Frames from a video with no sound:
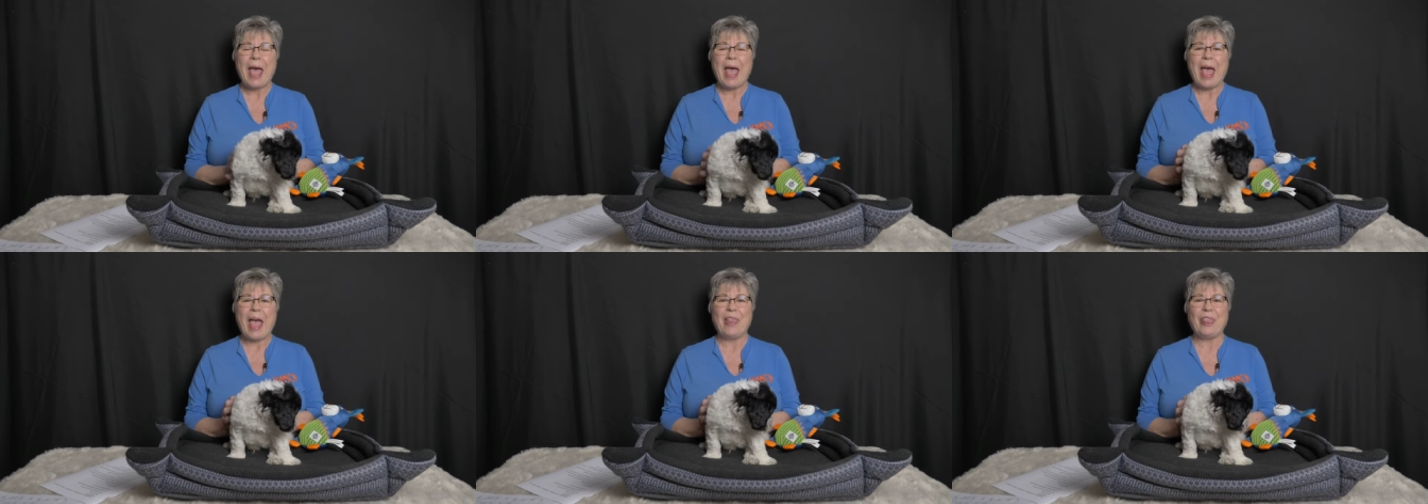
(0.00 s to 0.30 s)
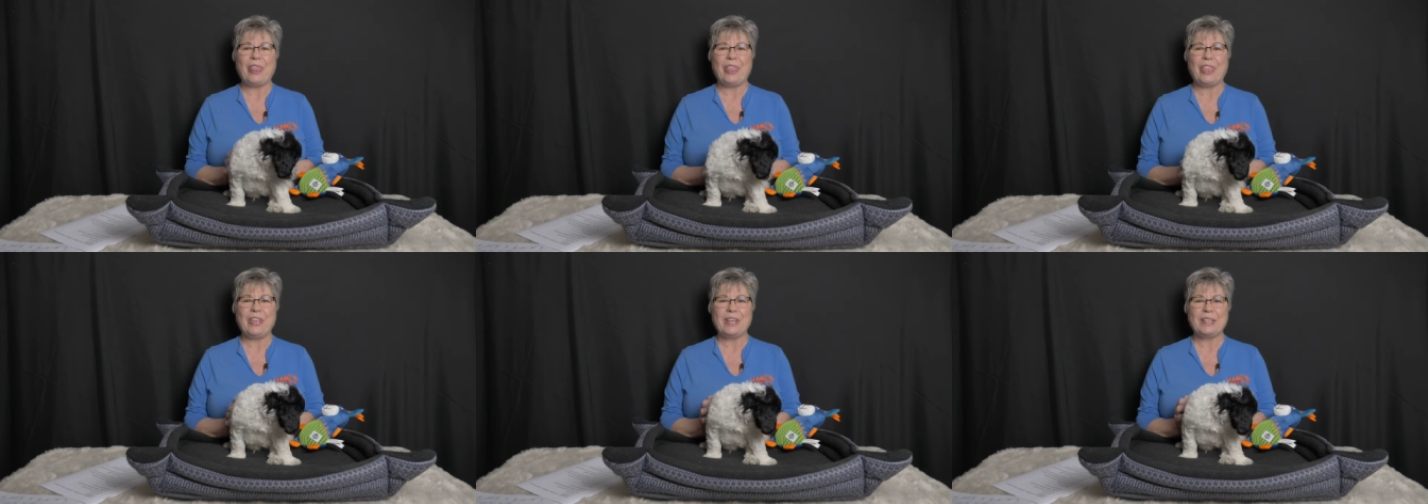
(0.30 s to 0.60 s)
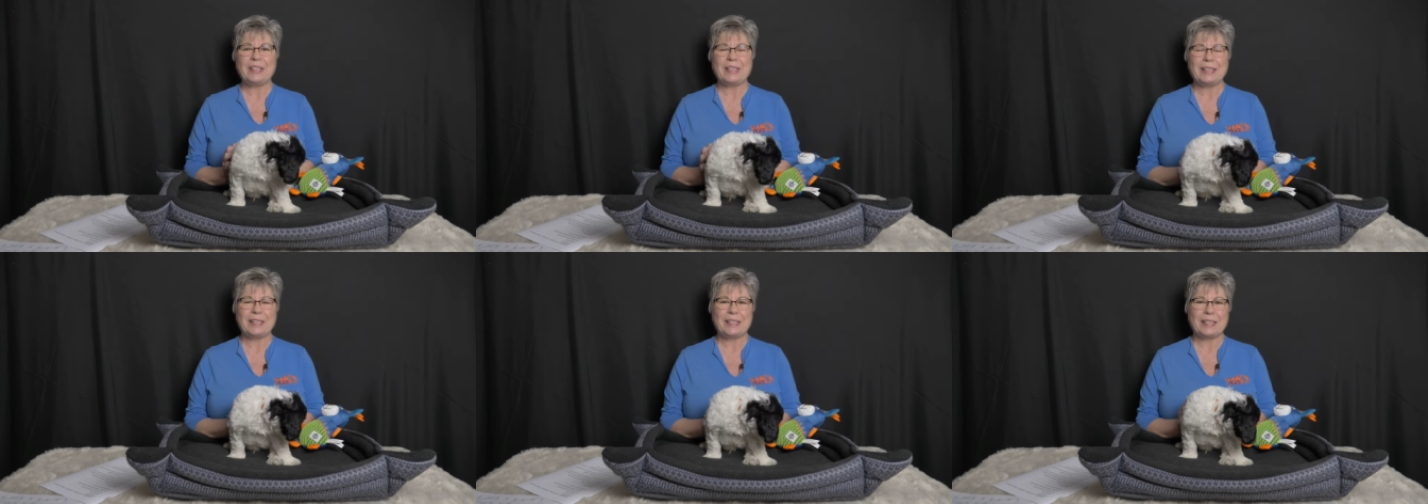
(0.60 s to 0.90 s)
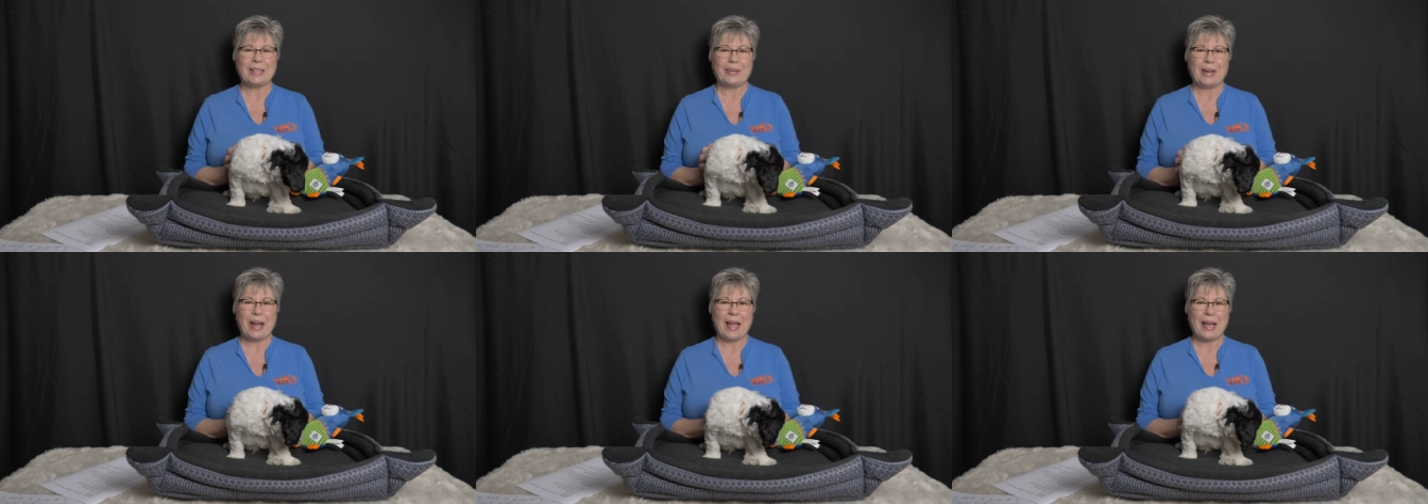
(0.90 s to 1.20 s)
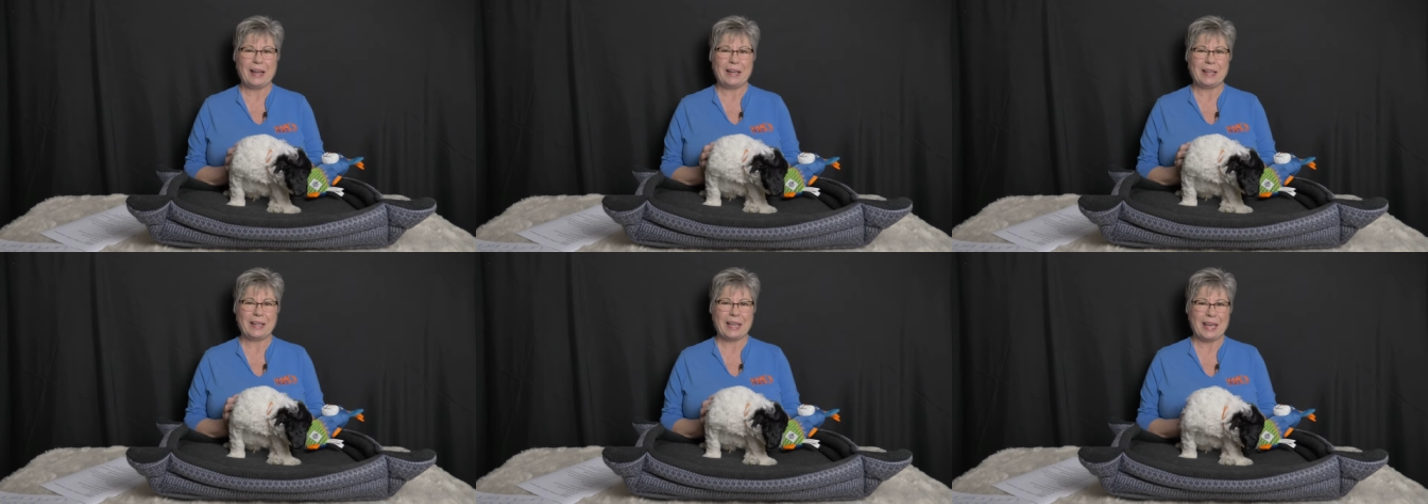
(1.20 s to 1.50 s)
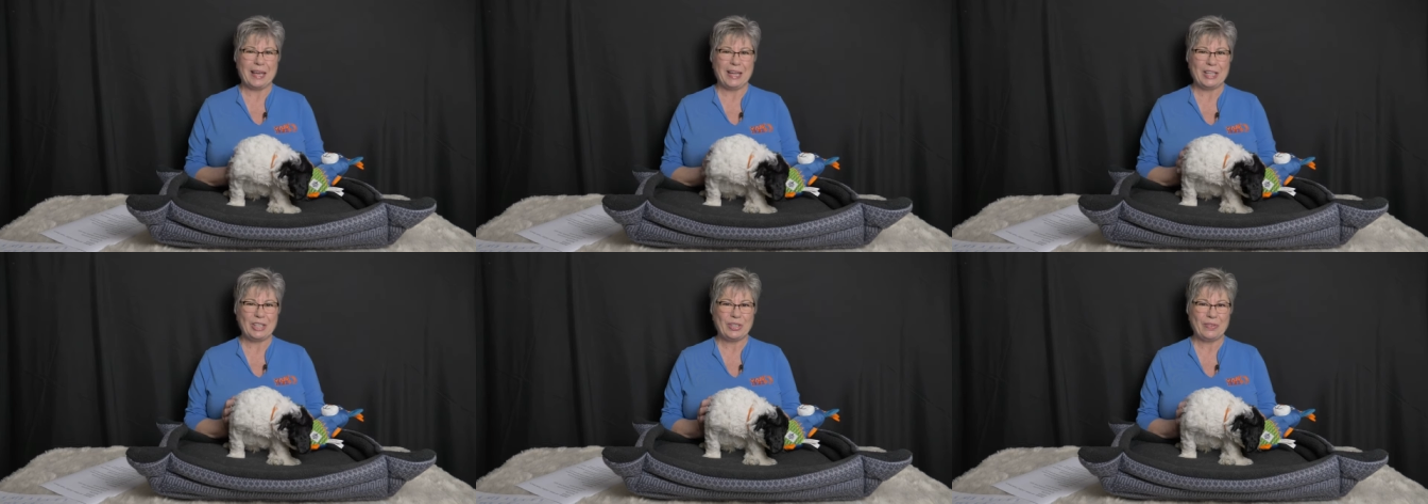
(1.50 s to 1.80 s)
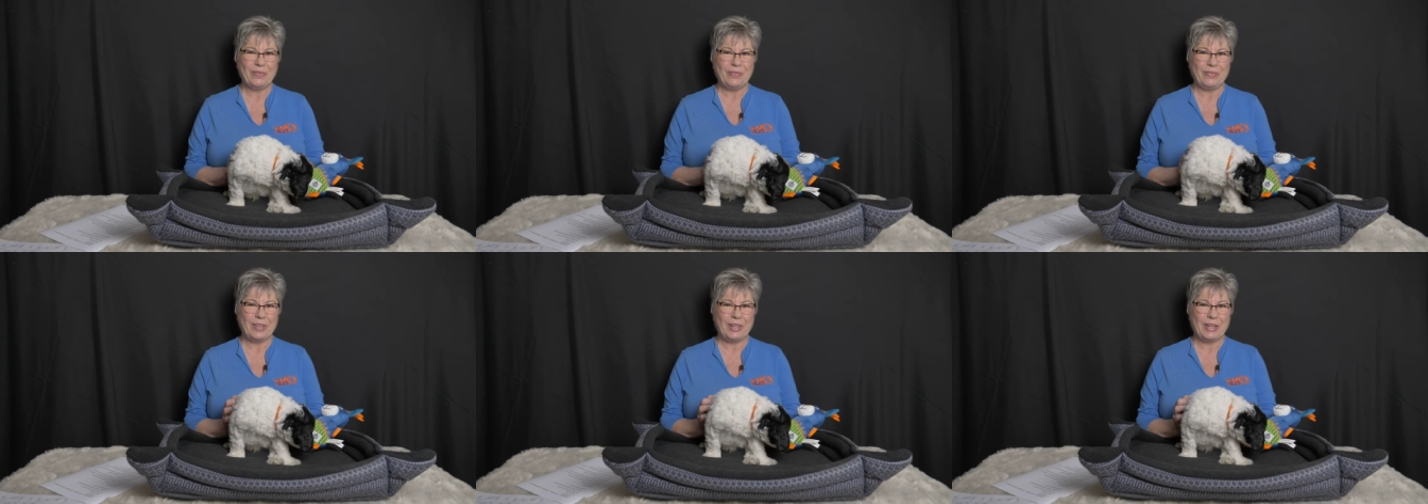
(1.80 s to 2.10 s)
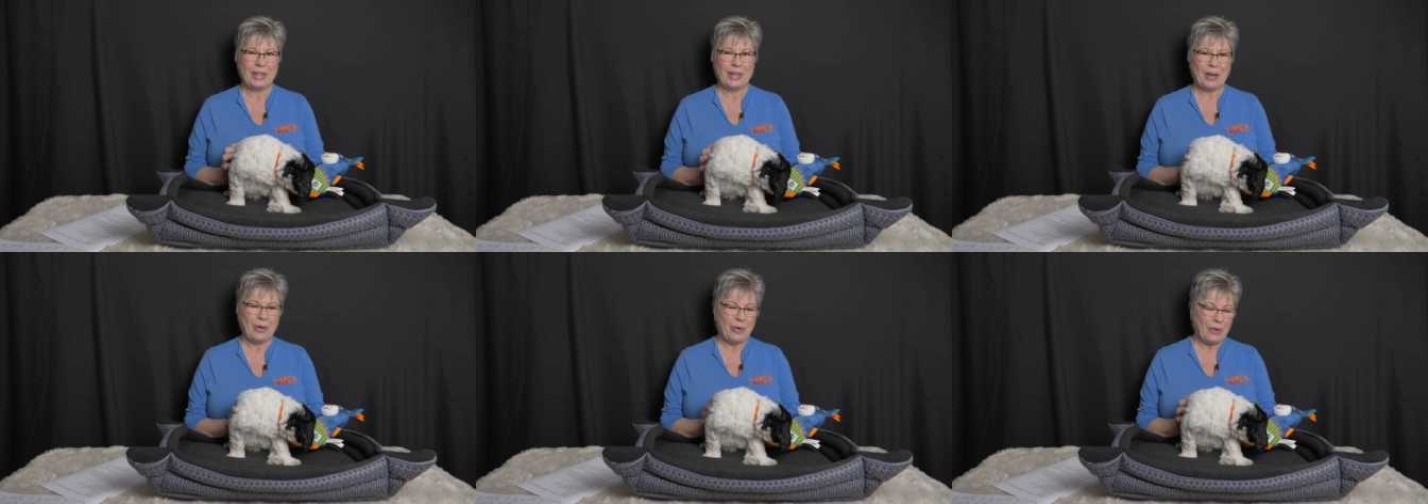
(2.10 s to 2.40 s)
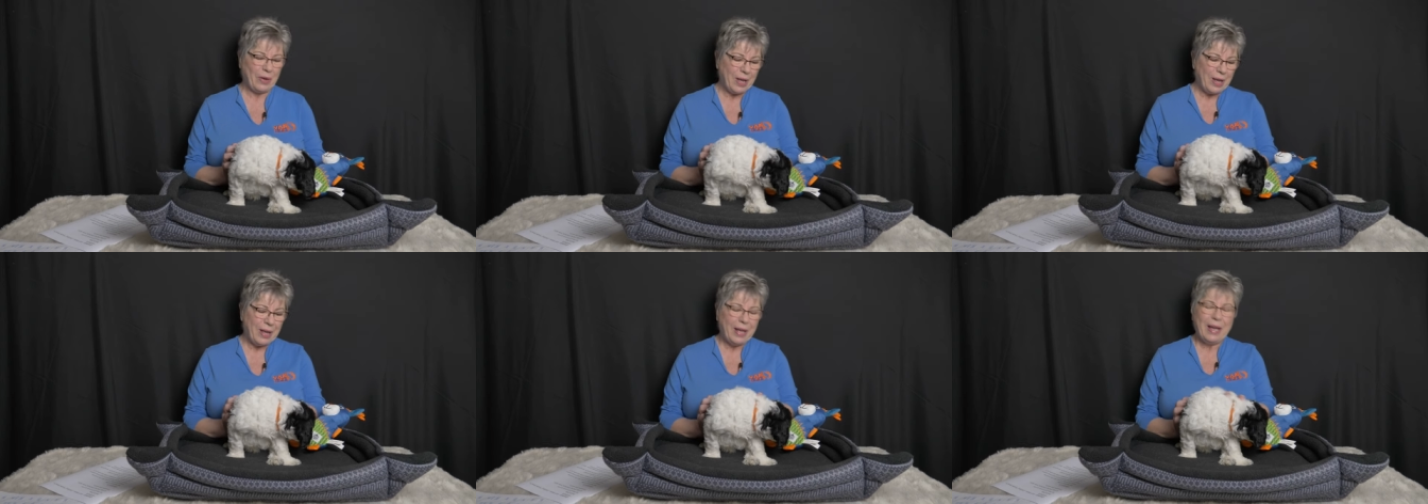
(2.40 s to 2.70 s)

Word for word: and this is their allocation video.